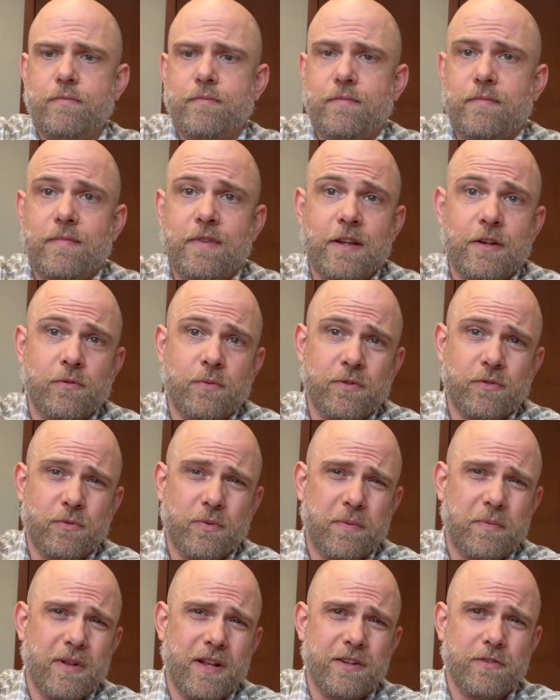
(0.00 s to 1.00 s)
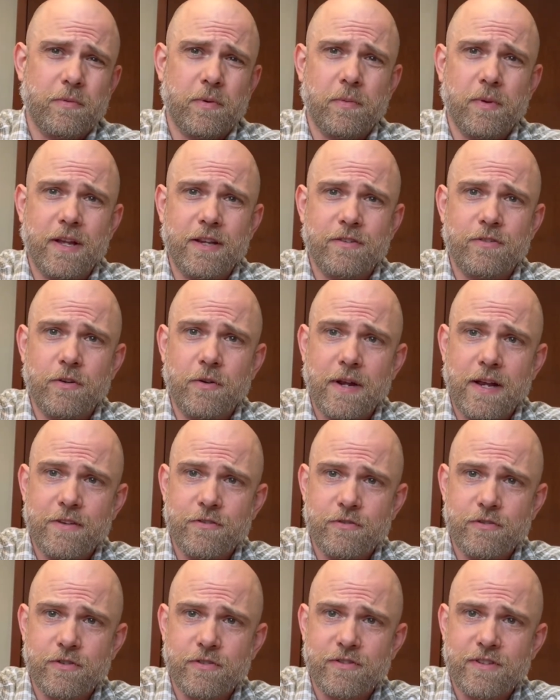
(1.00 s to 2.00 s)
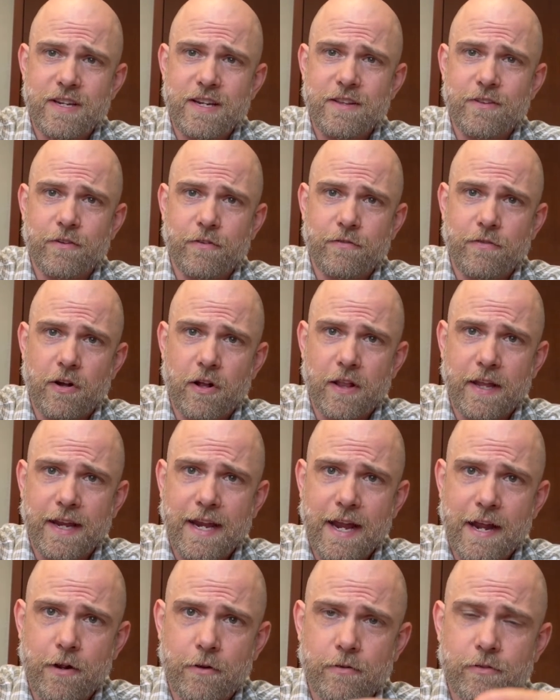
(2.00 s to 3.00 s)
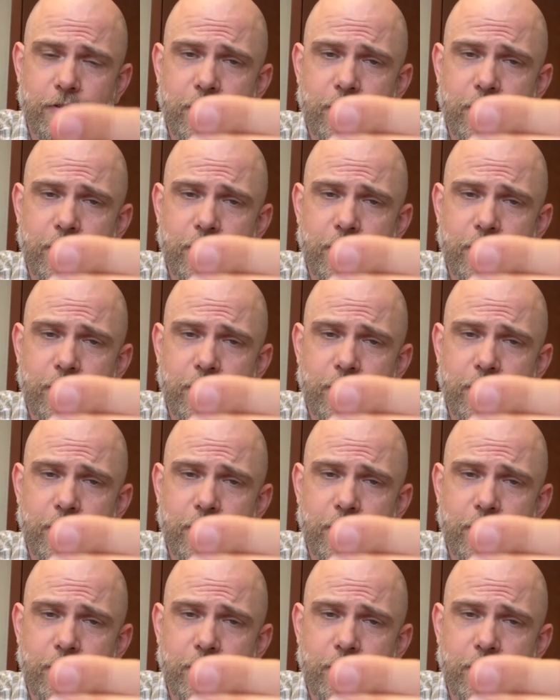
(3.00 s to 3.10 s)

these ones are replaceable blades too. As you just seen, they're falling out.